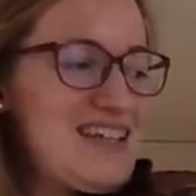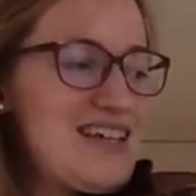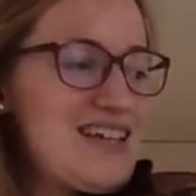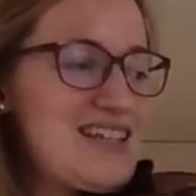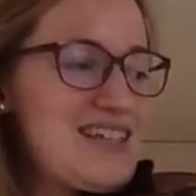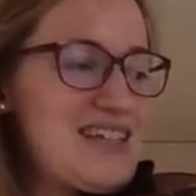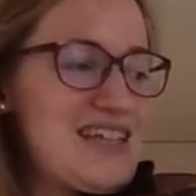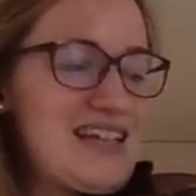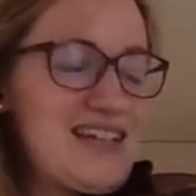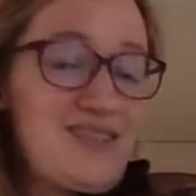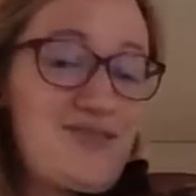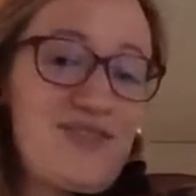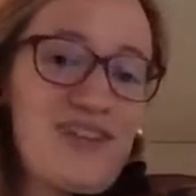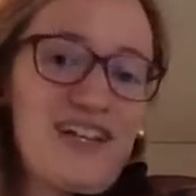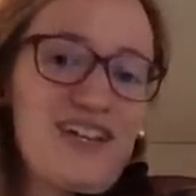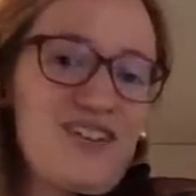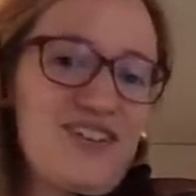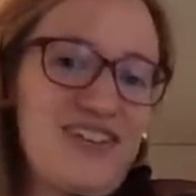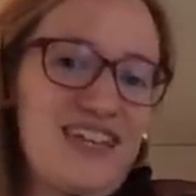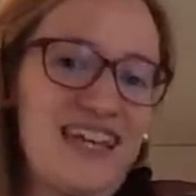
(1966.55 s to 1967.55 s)
Second thing
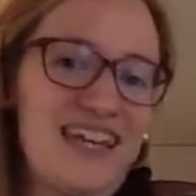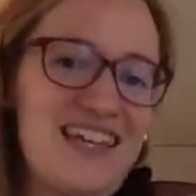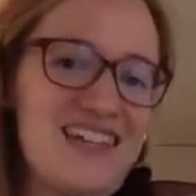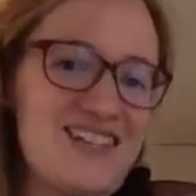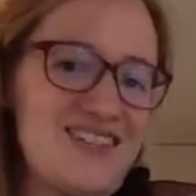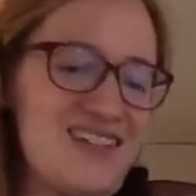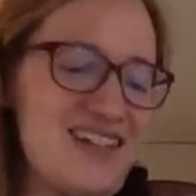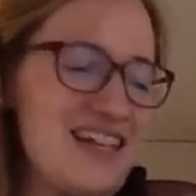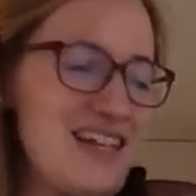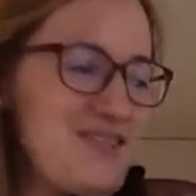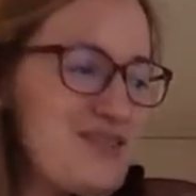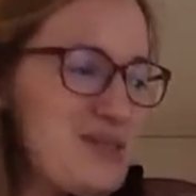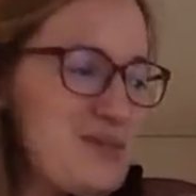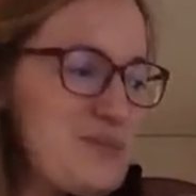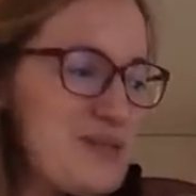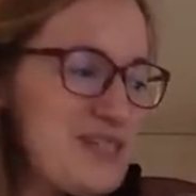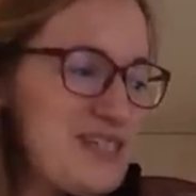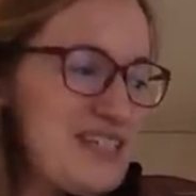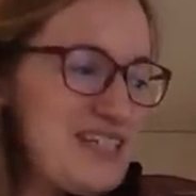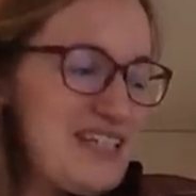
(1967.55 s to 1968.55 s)
on the A string,
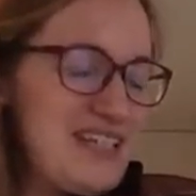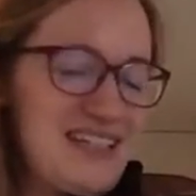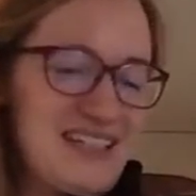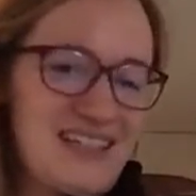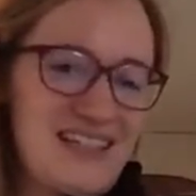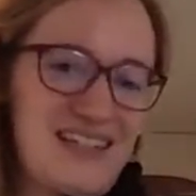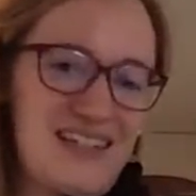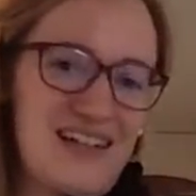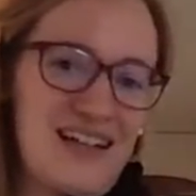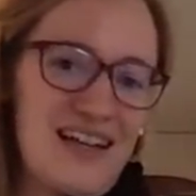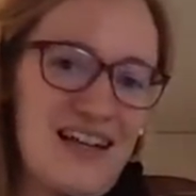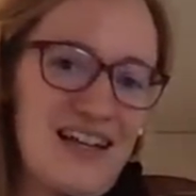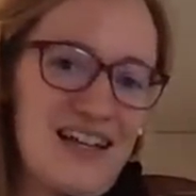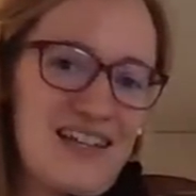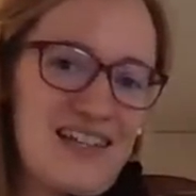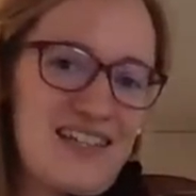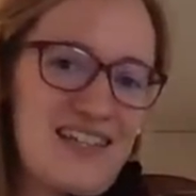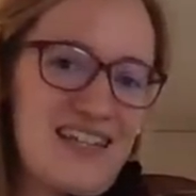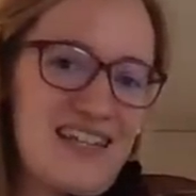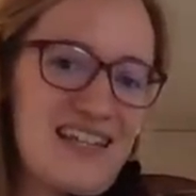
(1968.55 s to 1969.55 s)
everybody. High
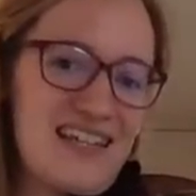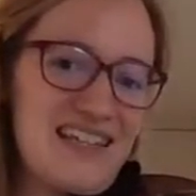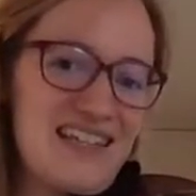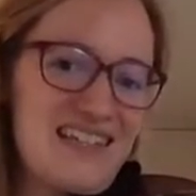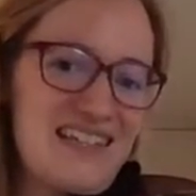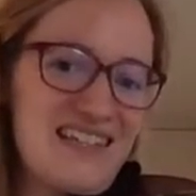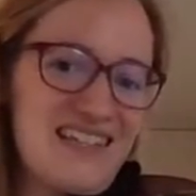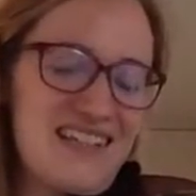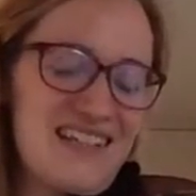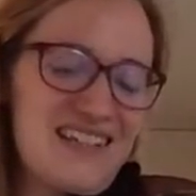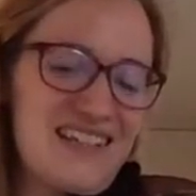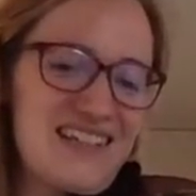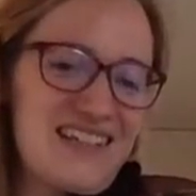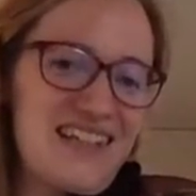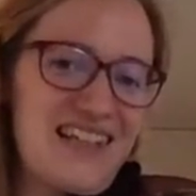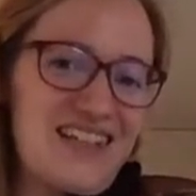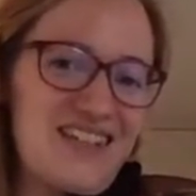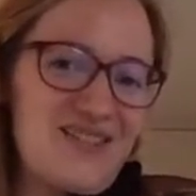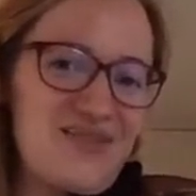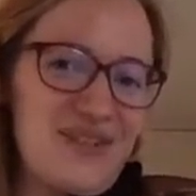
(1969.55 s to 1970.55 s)
second.
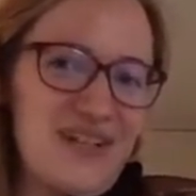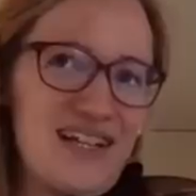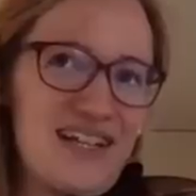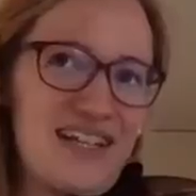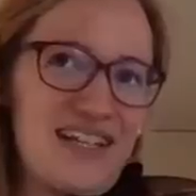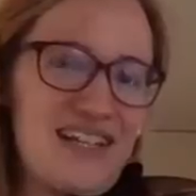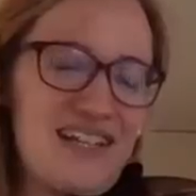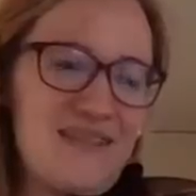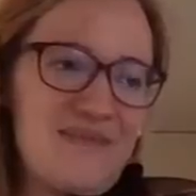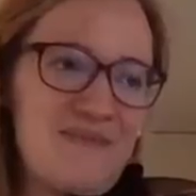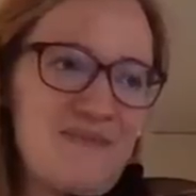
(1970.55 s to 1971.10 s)
Get you right in.